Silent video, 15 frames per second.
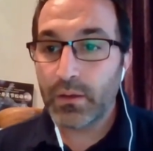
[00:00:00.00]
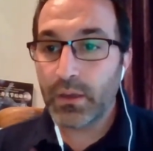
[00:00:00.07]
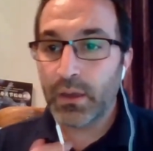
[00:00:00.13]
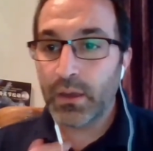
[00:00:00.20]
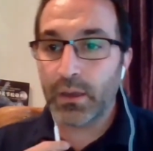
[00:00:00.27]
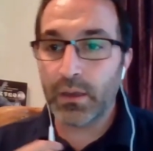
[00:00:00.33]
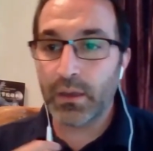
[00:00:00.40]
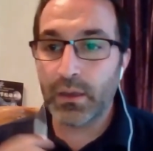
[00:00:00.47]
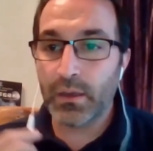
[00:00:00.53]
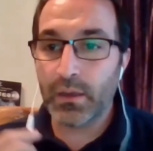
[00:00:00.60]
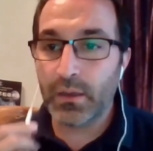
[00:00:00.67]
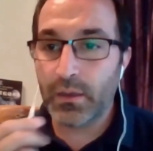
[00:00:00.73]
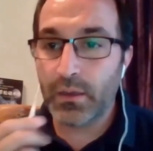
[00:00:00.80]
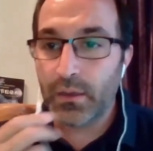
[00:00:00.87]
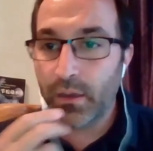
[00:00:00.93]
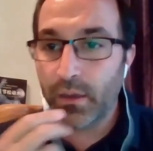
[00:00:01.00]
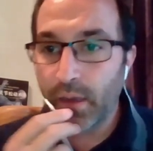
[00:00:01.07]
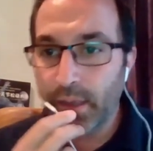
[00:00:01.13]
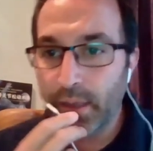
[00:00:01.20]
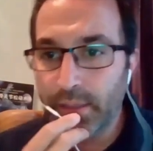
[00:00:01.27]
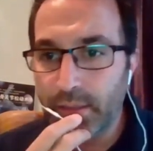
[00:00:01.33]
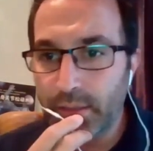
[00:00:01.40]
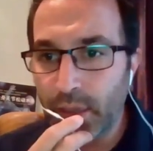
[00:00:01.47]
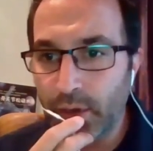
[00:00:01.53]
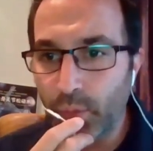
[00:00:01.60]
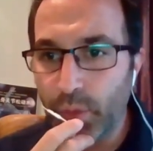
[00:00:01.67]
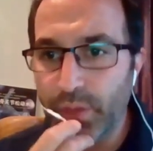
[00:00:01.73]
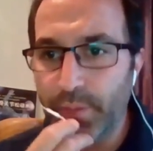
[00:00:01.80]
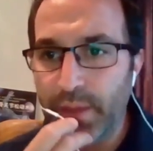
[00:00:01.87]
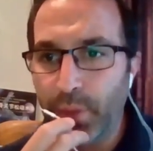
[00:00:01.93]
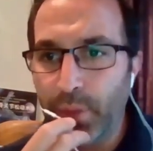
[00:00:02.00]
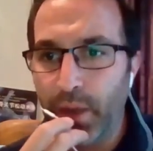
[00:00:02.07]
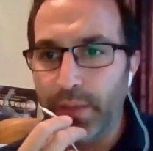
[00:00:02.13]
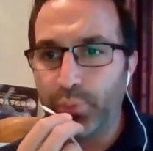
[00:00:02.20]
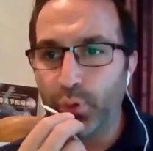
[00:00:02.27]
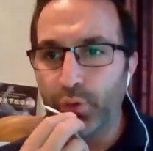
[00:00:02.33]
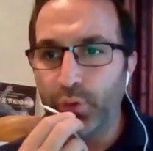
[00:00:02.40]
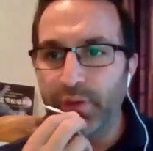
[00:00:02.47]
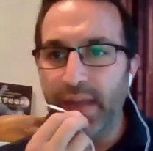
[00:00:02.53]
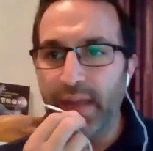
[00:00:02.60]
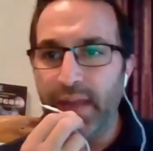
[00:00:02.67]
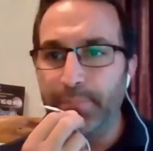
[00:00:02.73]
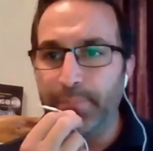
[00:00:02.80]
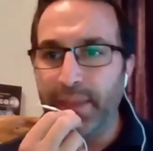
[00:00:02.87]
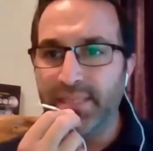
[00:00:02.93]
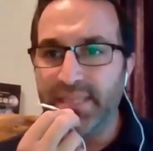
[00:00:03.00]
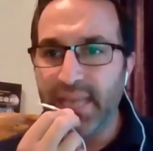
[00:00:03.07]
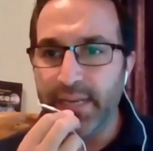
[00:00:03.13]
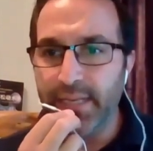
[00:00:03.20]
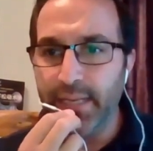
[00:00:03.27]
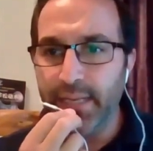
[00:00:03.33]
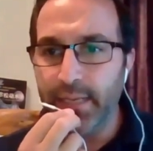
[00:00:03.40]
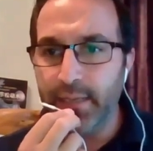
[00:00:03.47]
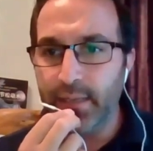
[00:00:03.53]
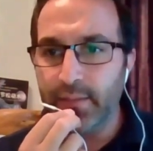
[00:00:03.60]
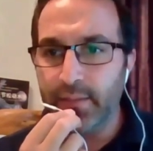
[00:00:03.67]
Uh, I don't know what you mean by improving and maintaining